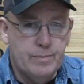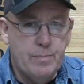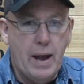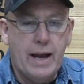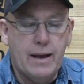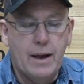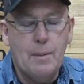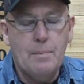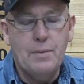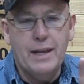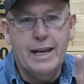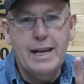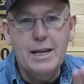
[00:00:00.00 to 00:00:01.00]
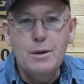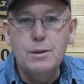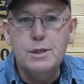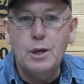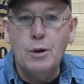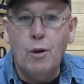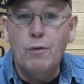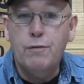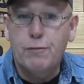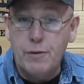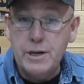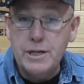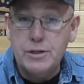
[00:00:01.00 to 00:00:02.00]
back up. He used an old
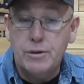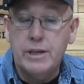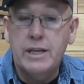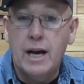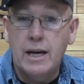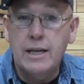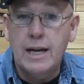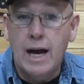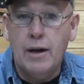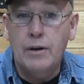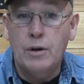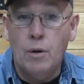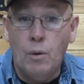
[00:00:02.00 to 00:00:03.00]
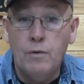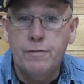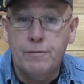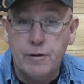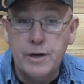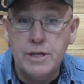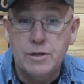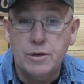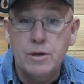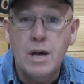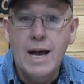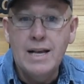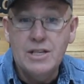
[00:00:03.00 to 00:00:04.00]
freezer. He gutted out an old
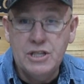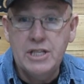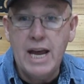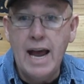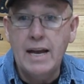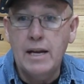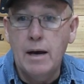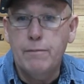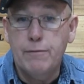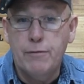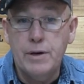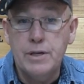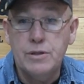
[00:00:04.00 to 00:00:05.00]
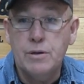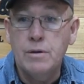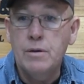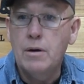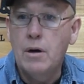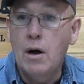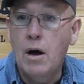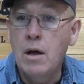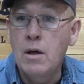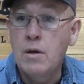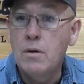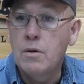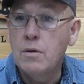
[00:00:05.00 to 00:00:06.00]
freezer, stand-up freezer, huh?
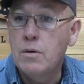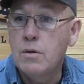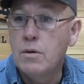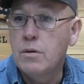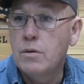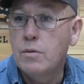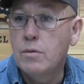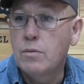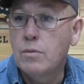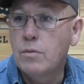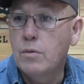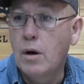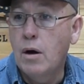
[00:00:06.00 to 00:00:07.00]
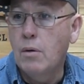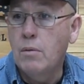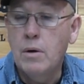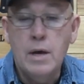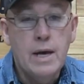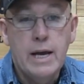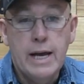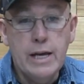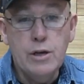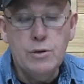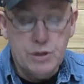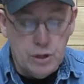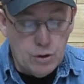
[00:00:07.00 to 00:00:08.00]
Oh, he
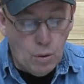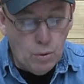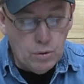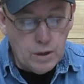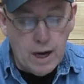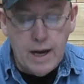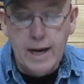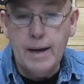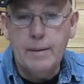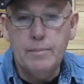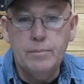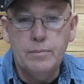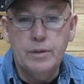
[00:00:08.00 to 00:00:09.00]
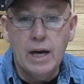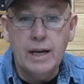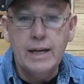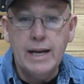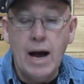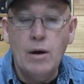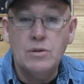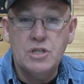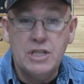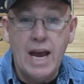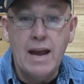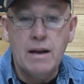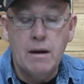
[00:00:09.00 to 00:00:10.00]
used an old uh, gutted out
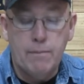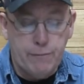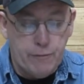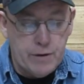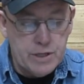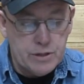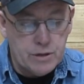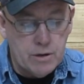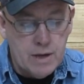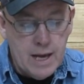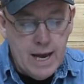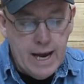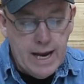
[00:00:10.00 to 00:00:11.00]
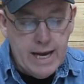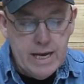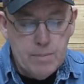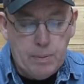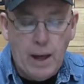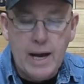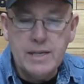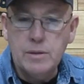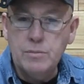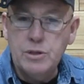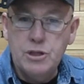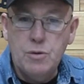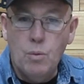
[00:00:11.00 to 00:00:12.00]
stand-up freezer. He applies
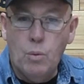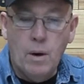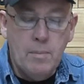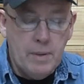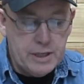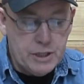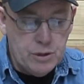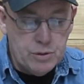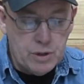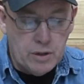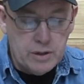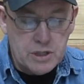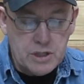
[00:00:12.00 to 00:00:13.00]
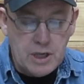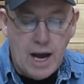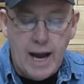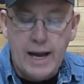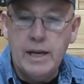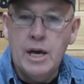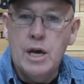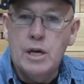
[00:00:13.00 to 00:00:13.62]
some one by twos on the side